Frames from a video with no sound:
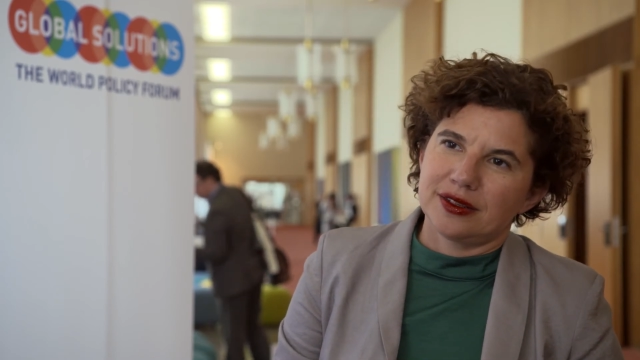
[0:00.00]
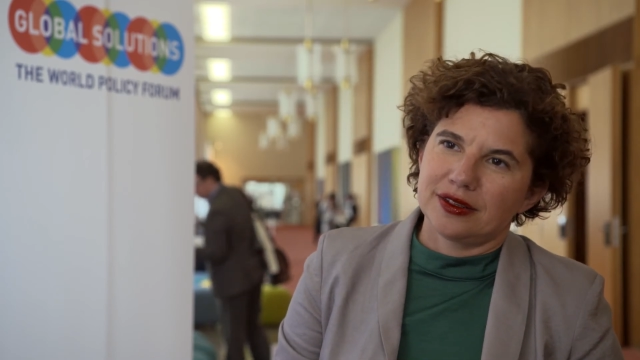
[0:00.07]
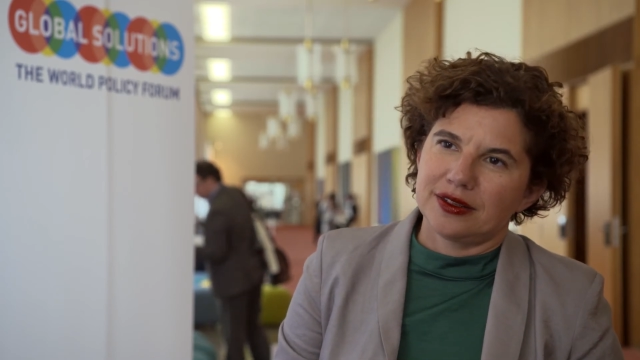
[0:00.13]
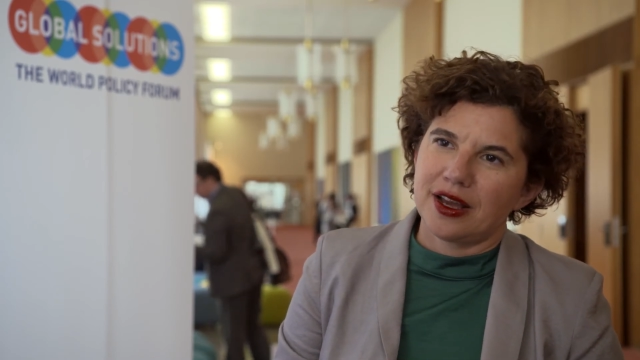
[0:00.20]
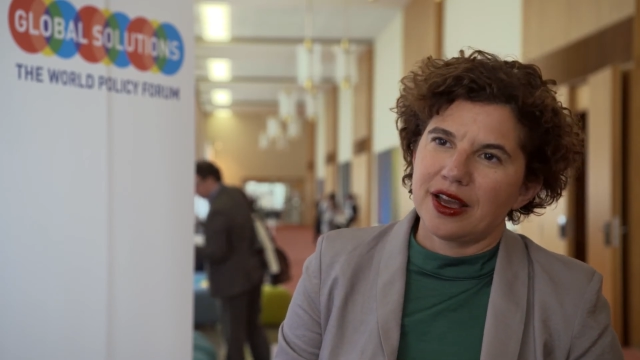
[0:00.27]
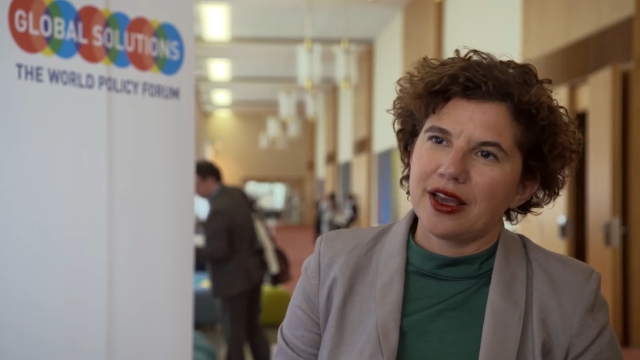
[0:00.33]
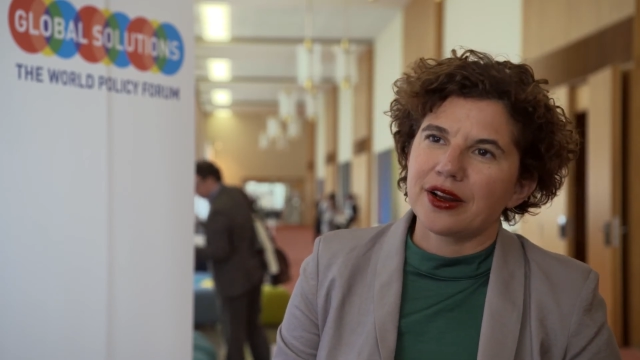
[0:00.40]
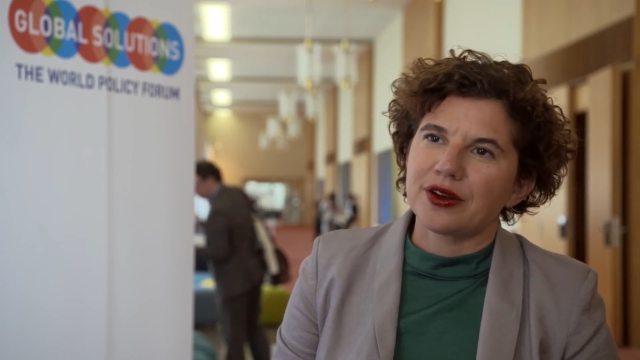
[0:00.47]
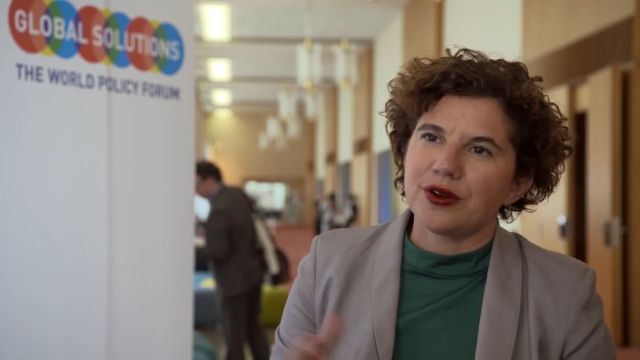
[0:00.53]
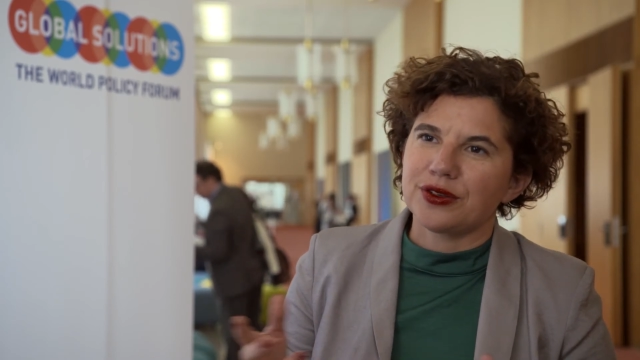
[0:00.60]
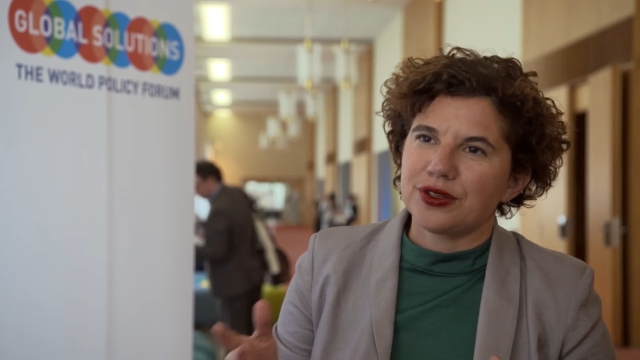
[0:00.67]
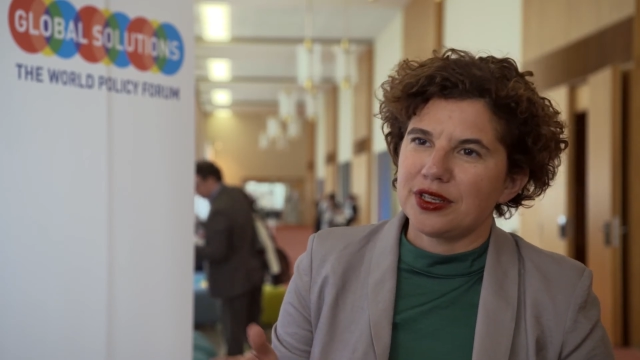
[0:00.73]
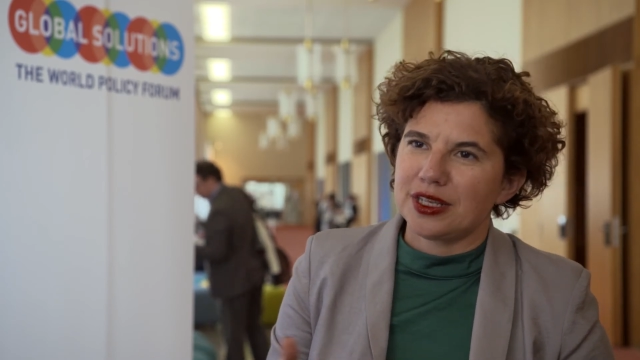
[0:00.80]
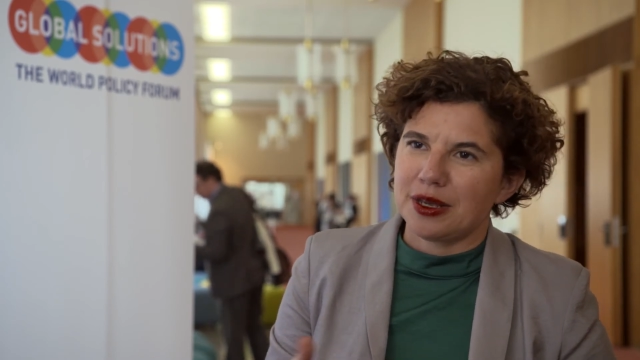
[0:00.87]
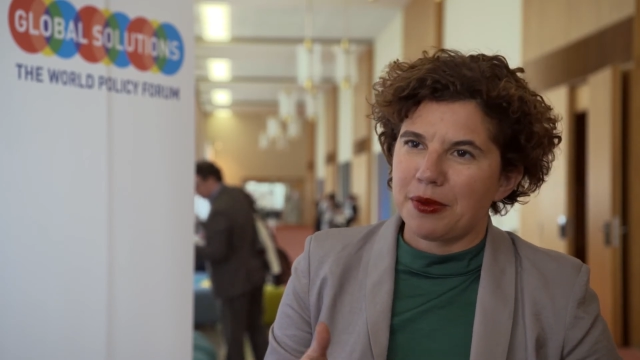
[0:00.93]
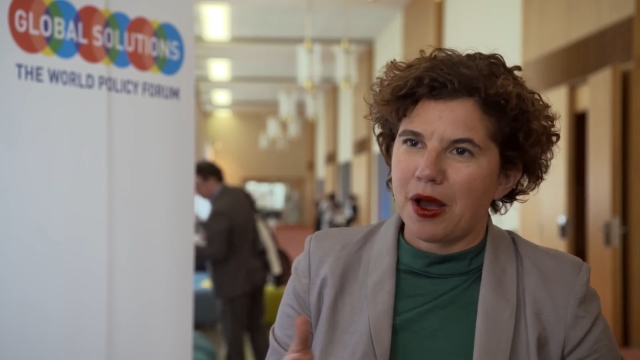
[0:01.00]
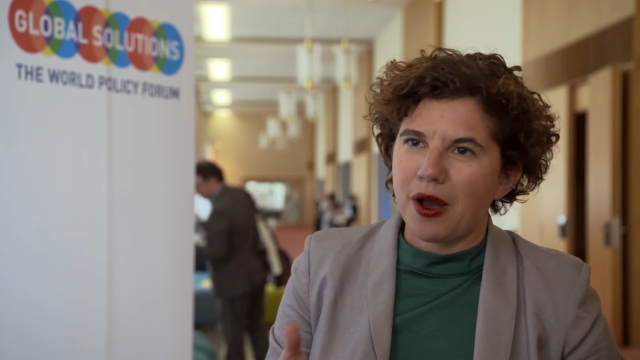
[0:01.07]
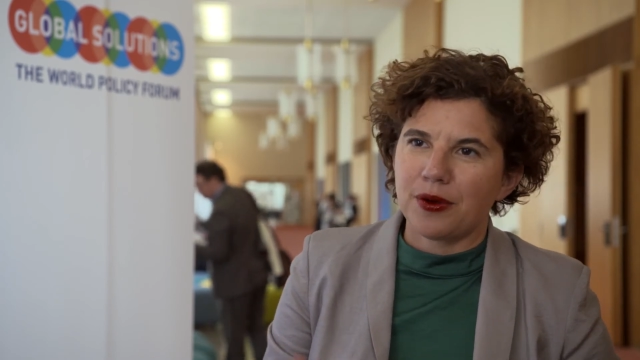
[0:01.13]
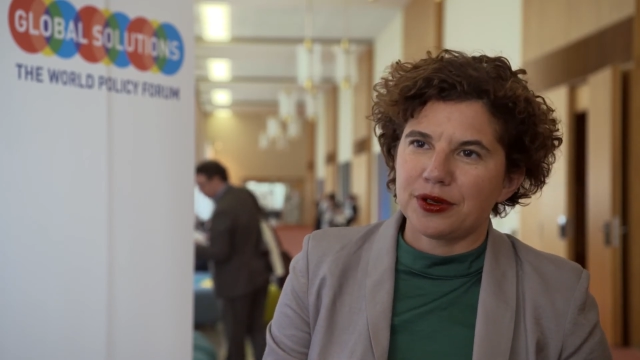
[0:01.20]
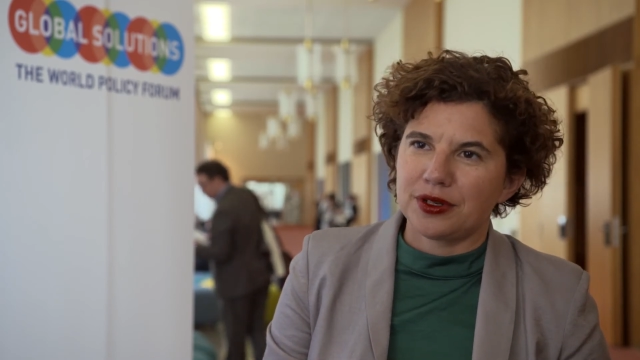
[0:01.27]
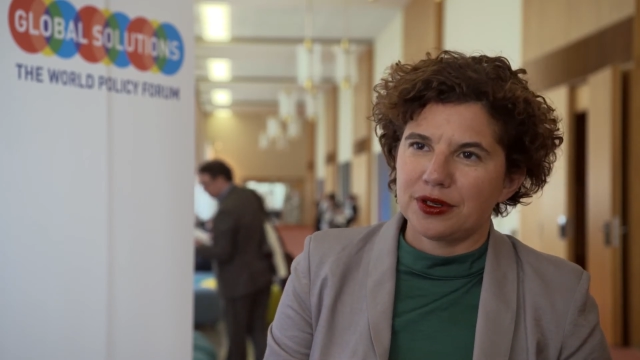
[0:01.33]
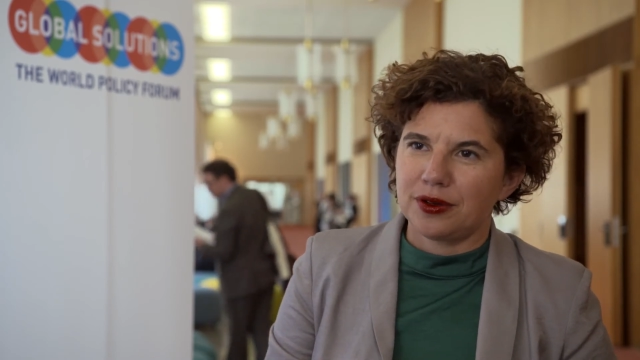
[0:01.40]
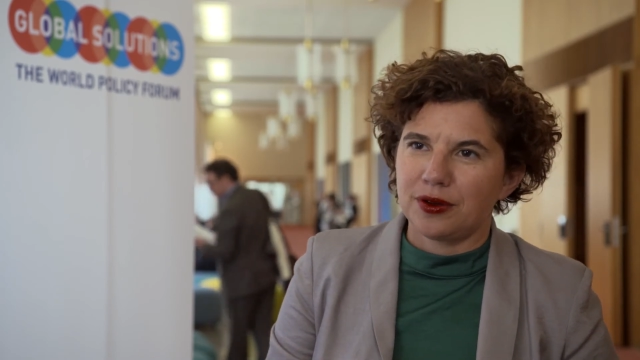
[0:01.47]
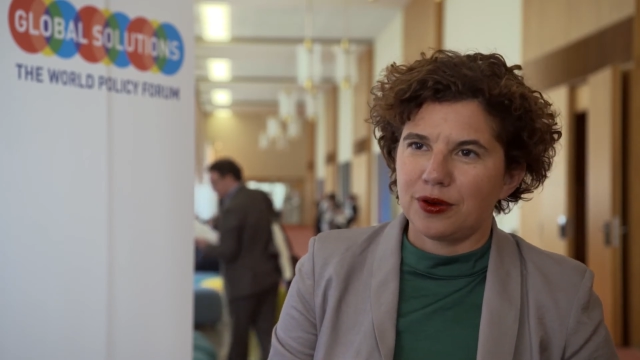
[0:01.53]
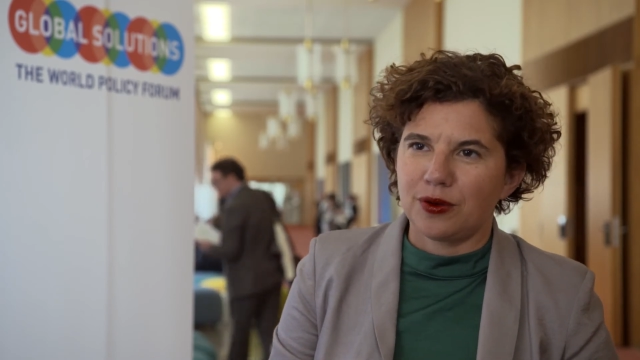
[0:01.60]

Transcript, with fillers: diagnosis about